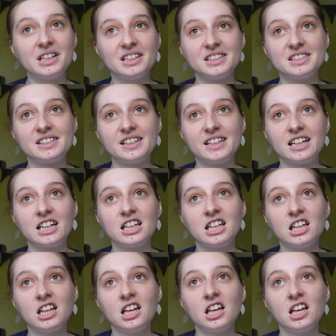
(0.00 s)
is that
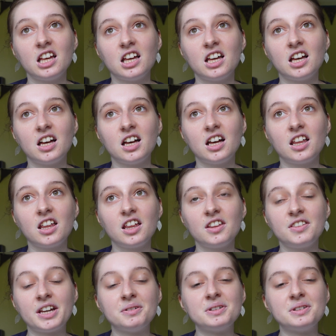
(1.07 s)
there